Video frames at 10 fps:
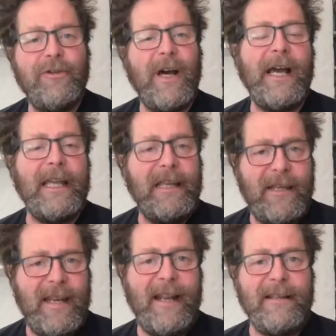try,
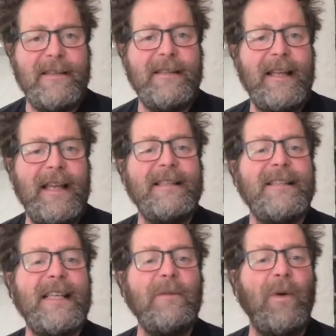test, and
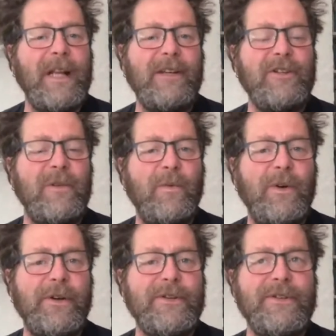see what actually
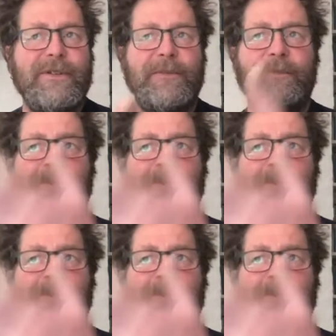works.